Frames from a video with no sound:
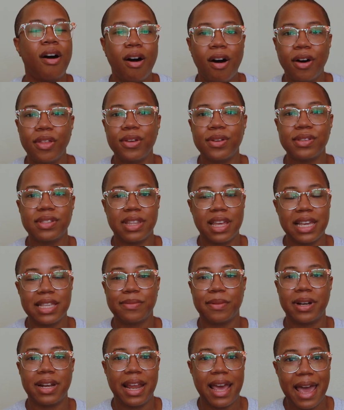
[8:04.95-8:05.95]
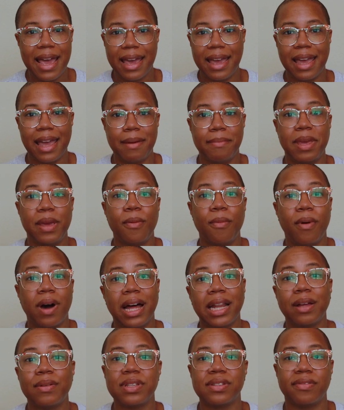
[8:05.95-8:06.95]
All those things were nagging at me
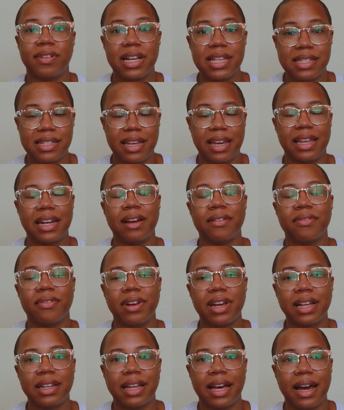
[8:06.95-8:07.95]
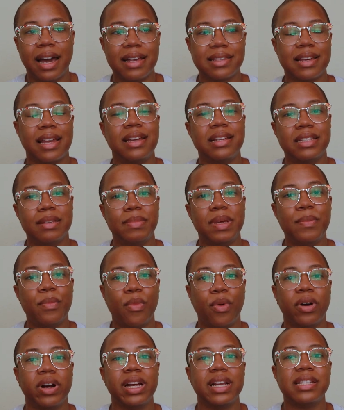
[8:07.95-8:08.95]
while I was resting, and I realized I need to be
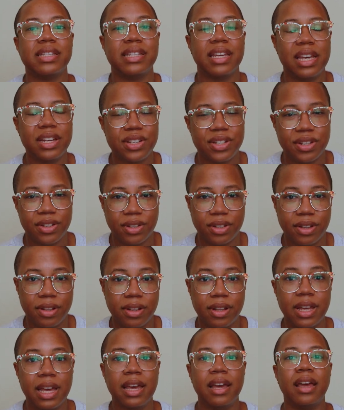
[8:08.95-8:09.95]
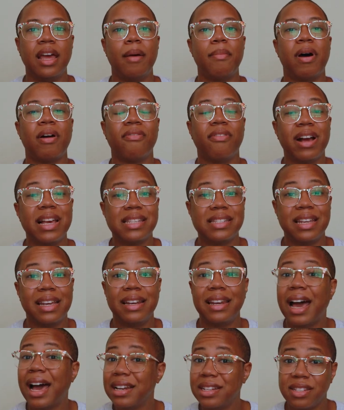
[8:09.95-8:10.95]
more intentional about
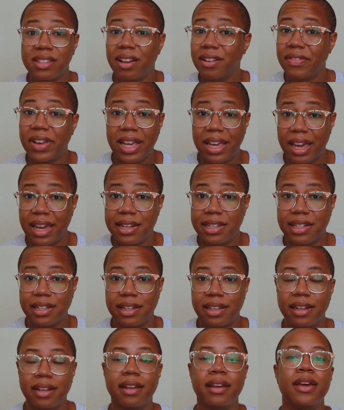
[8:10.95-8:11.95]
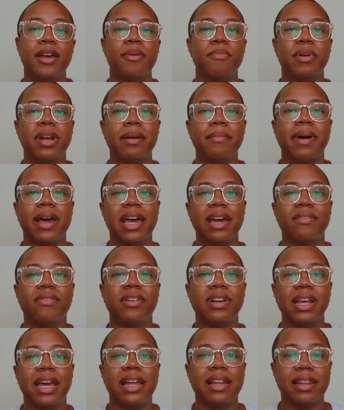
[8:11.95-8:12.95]
resting, not just on vacation, but in my
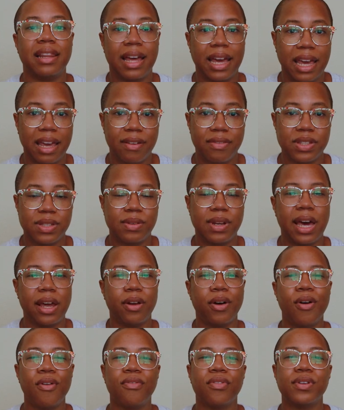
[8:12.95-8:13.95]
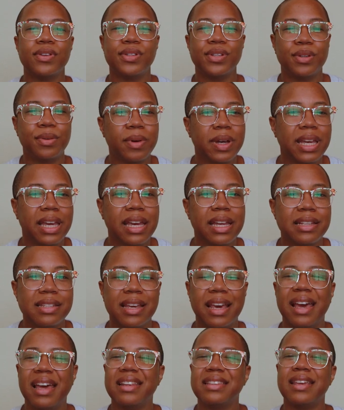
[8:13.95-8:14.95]
everyday life. So not overdoing
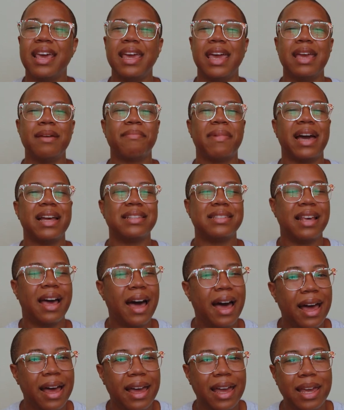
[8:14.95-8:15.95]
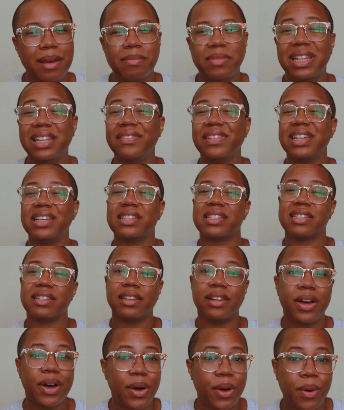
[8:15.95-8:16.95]
it, taking my time, living
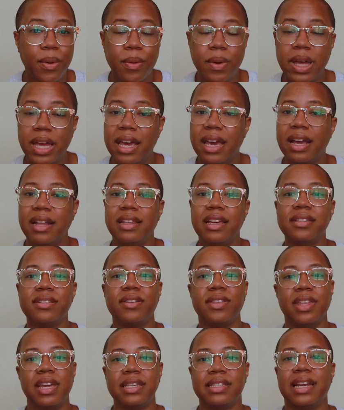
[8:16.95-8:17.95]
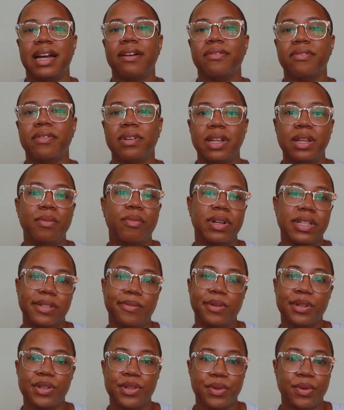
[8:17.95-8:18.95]
slow. These are things that I really want
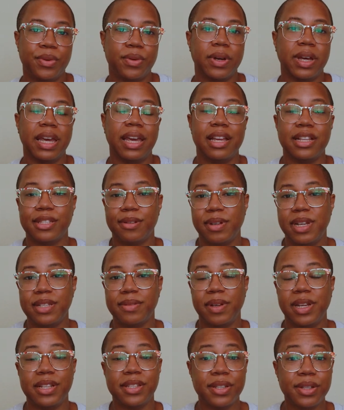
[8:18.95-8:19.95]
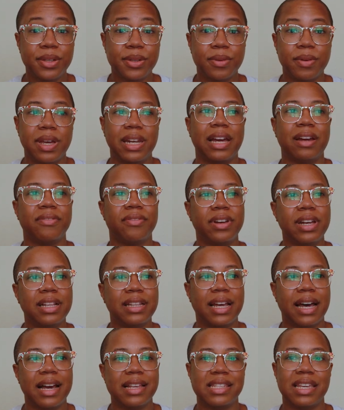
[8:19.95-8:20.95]
to enjoy in 2022. And I
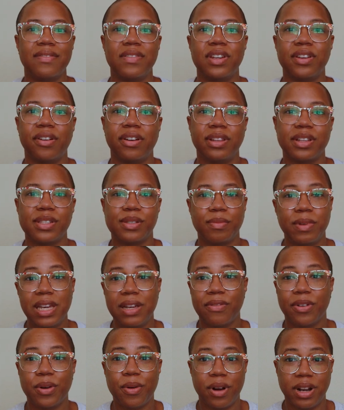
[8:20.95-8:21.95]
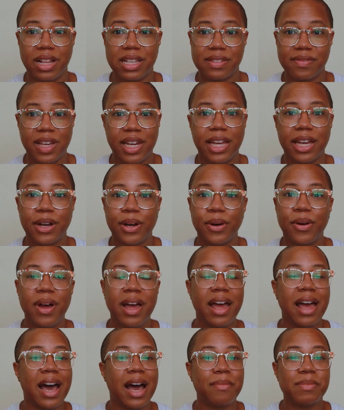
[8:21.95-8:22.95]
realized even during this week, recording this video,
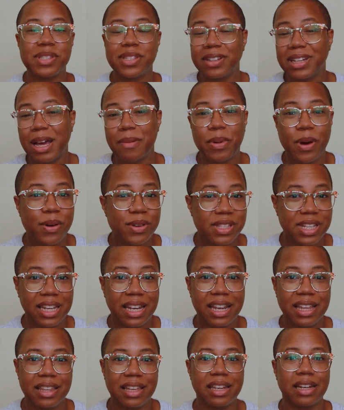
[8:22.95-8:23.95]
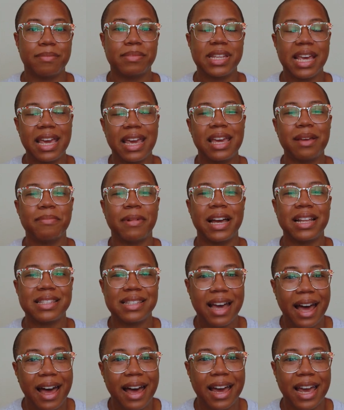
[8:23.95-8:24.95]
I'm still not posting anything and I'm taking my
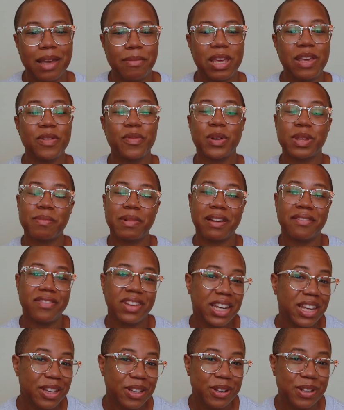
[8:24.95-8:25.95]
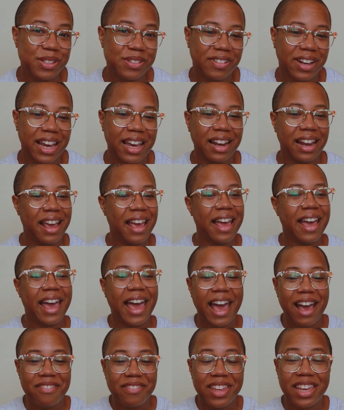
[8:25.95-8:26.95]
time, even with my videos, right?
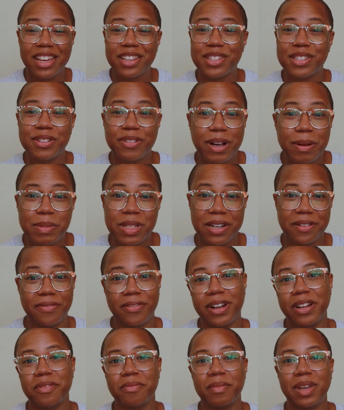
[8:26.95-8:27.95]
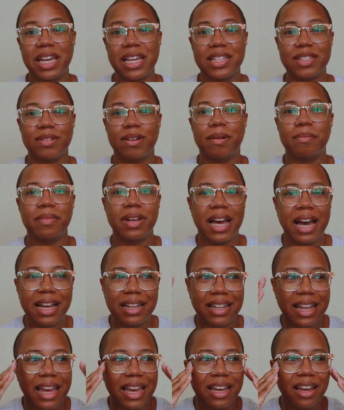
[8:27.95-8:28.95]
Having a script in front of me. So I'm
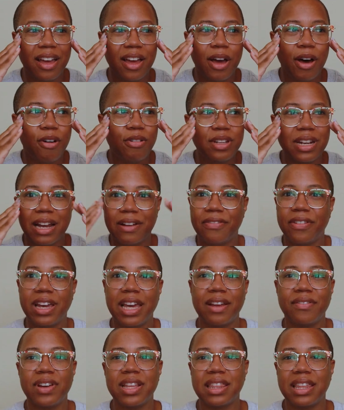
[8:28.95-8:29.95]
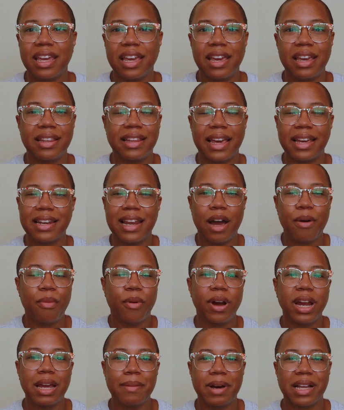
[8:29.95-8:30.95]
not like, oh, did I forget everything? Like, not
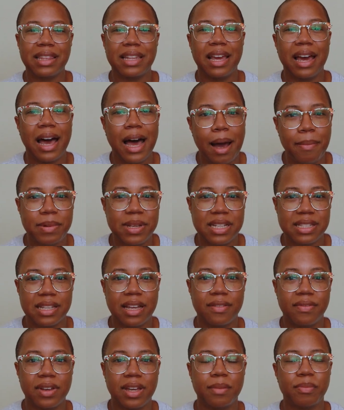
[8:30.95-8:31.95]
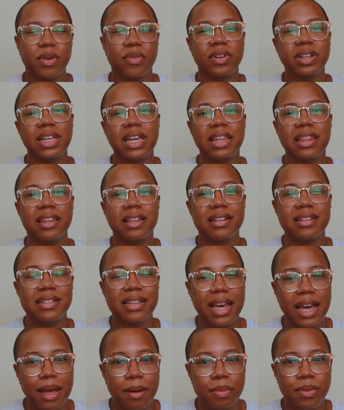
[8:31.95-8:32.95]
worrying about the optics of it, but really the
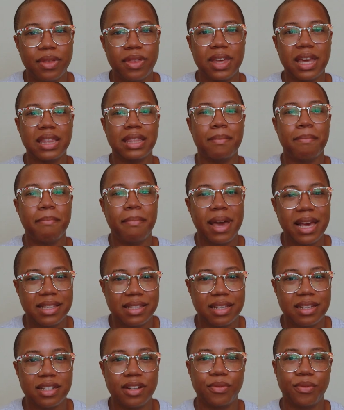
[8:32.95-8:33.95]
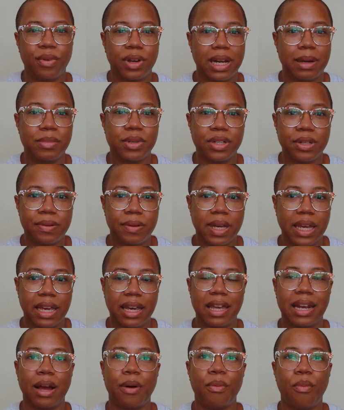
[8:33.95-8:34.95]
depth and the message of what I'm
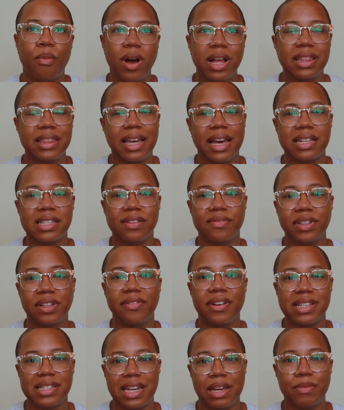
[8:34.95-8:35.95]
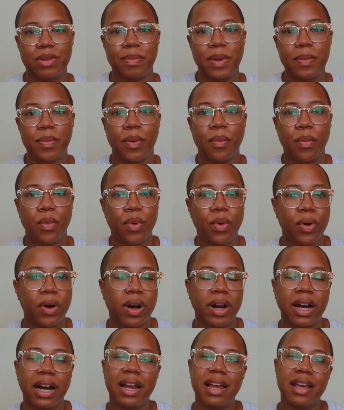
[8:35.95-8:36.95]
doing. And I want that to really resonate with people
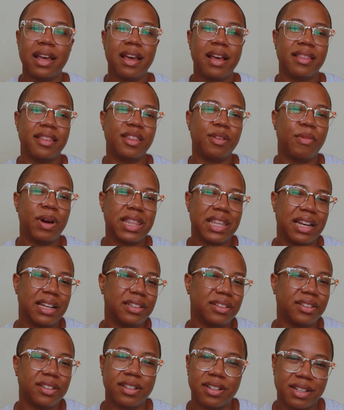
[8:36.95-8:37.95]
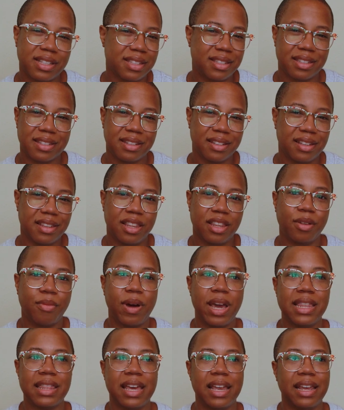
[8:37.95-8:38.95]
more than the way that it looks, than the
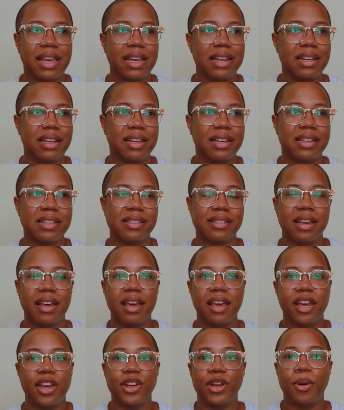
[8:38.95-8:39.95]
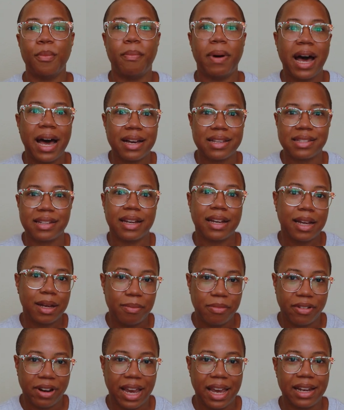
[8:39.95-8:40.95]
way that it is, you know, boxed
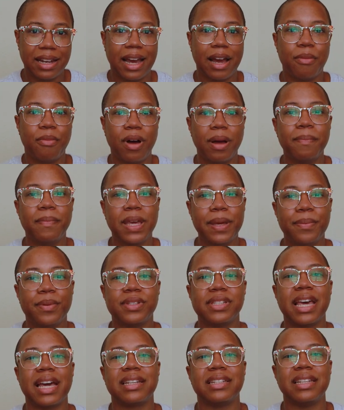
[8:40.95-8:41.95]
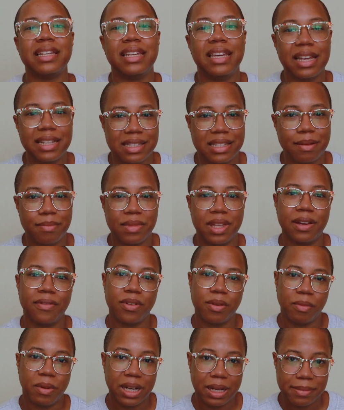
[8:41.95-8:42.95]
up, right? I want people to actually get something
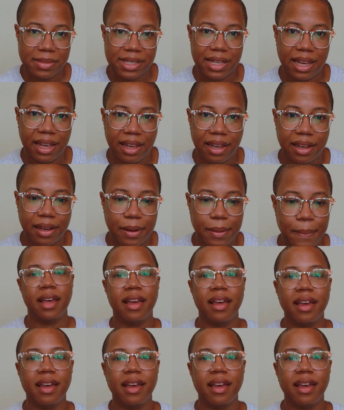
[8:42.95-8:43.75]
from what I'm saying.